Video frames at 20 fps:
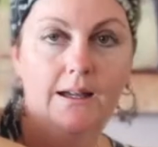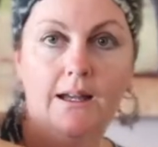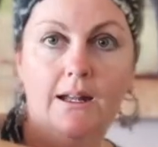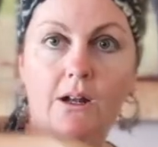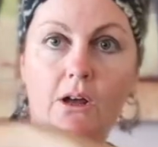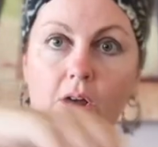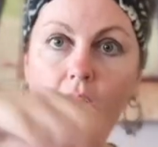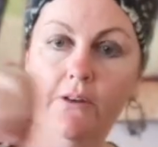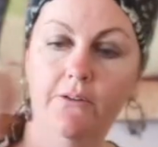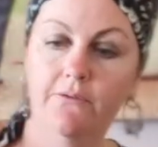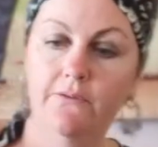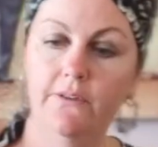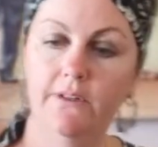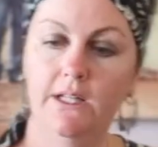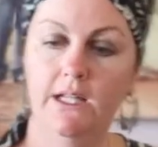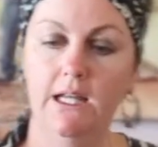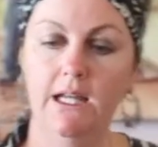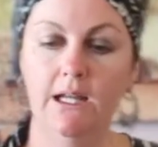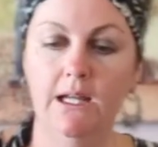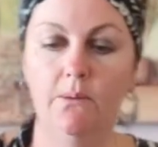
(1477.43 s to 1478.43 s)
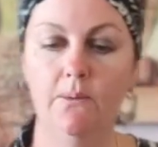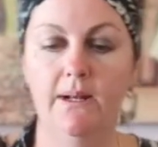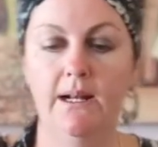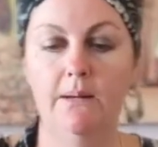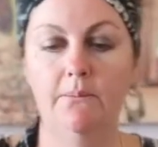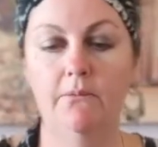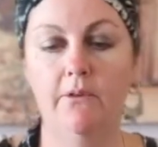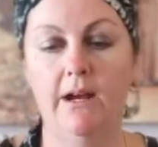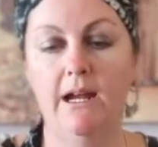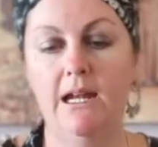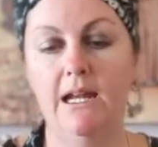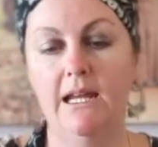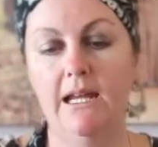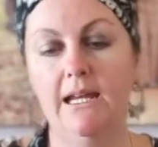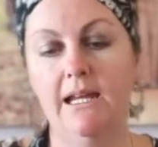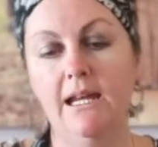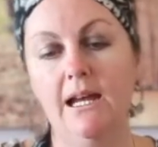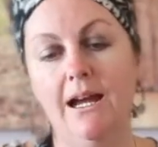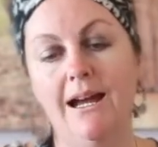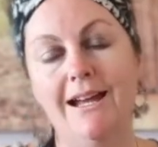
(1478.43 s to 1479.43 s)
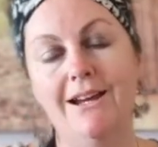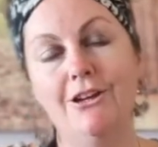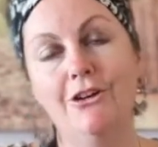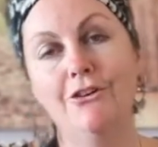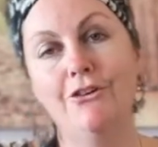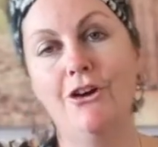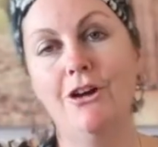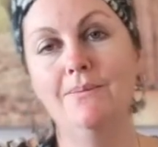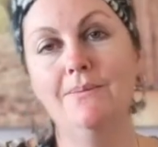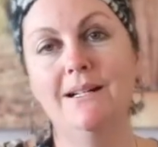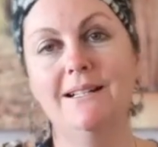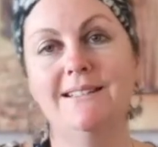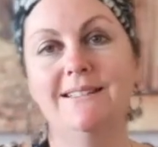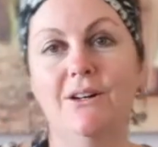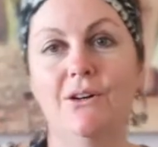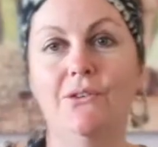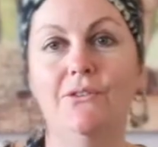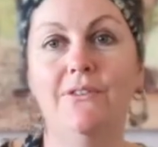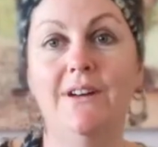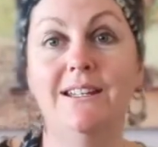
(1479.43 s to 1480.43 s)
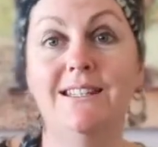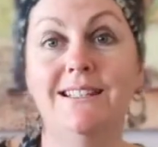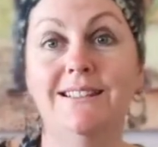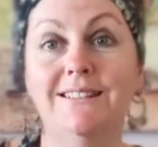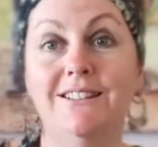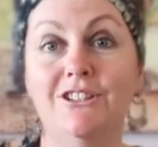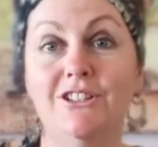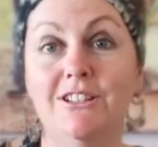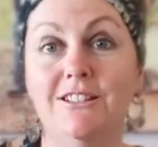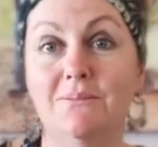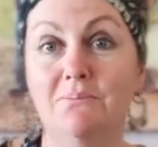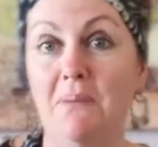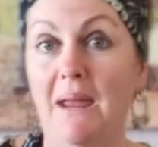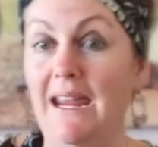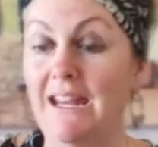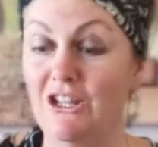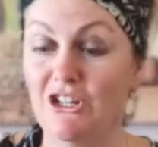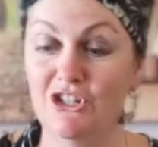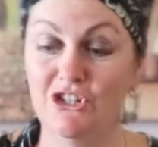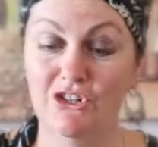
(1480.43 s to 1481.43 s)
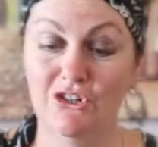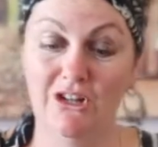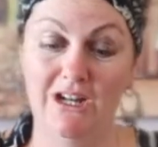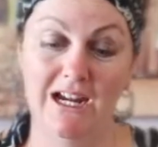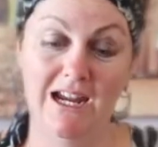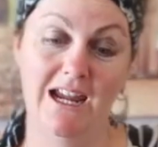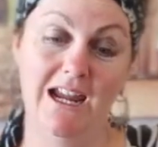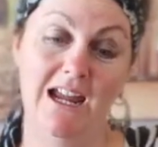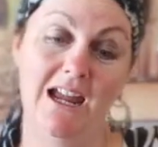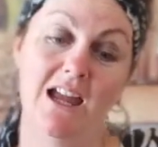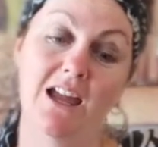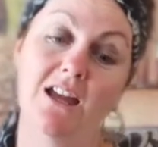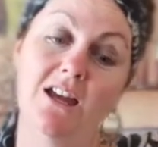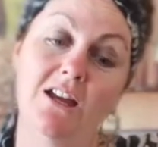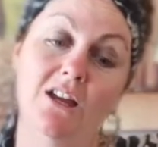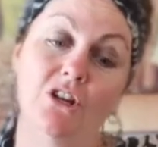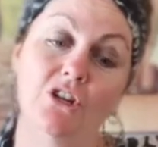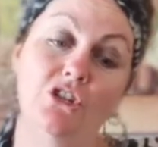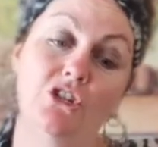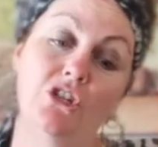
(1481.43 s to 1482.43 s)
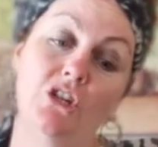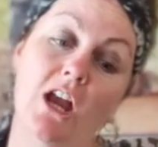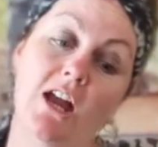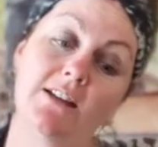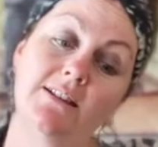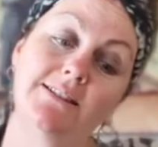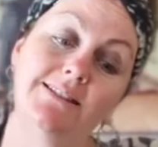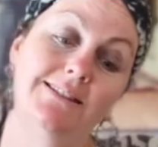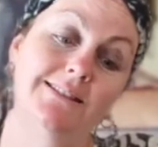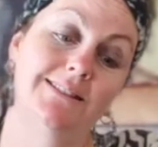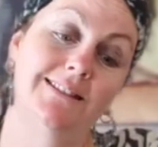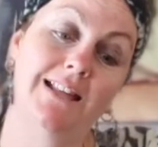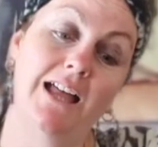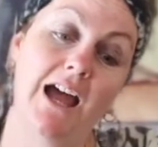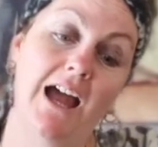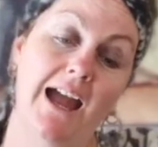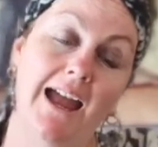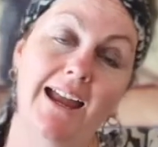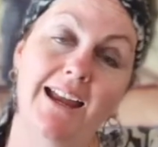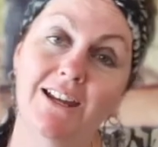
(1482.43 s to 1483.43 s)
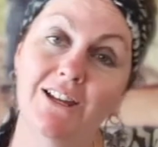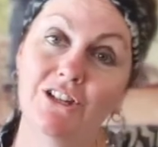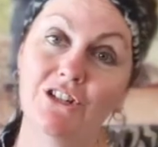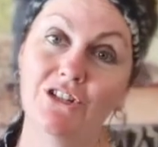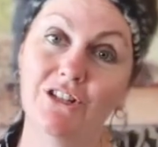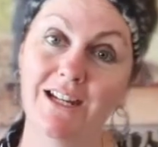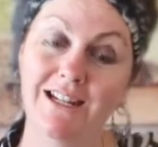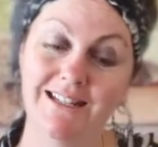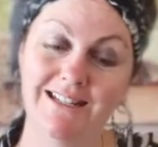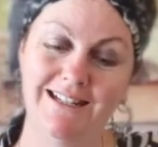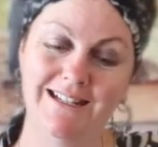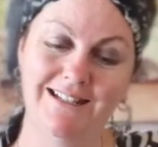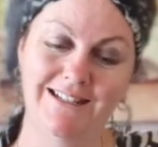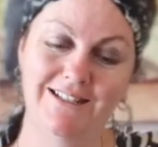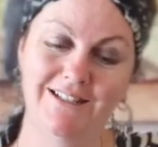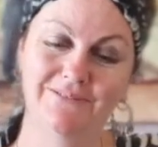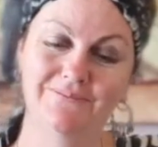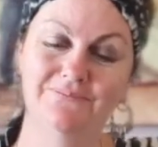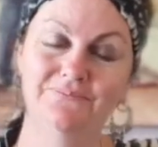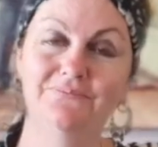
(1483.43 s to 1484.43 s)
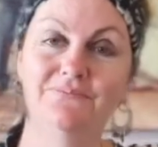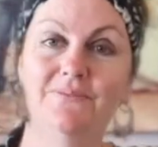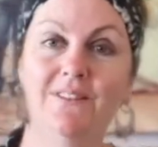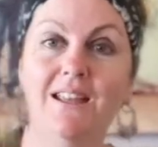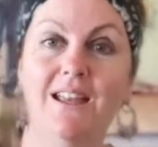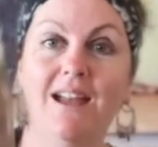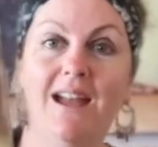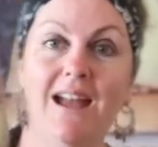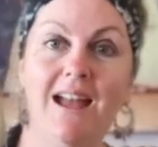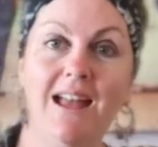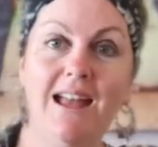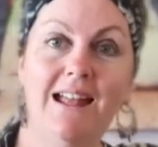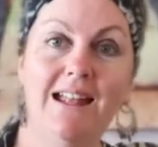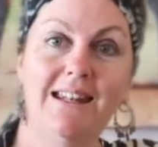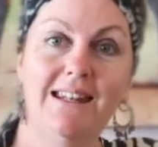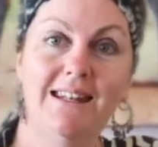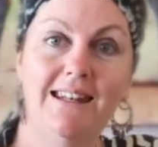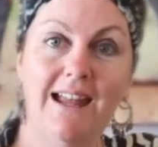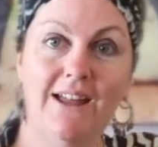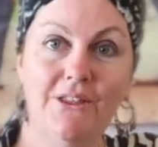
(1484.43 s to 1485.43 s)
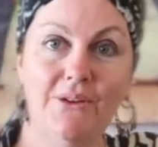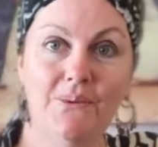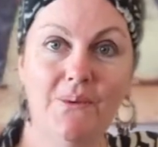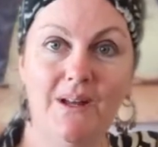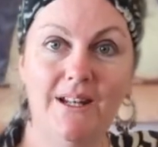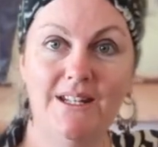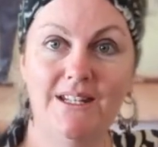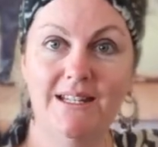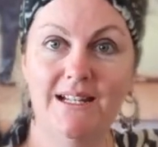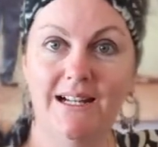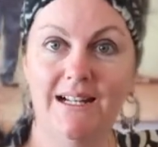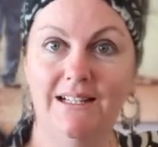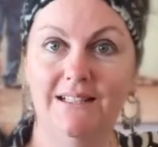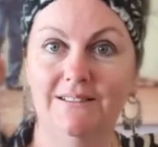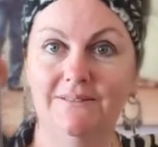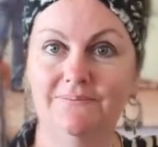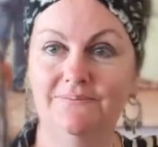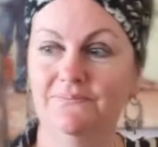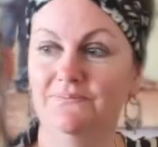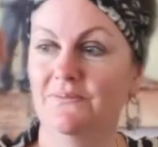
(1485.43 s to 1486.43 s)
Hopefully, when I'm ready, I can grow myself a delicious peach tree just like she did. Another one done.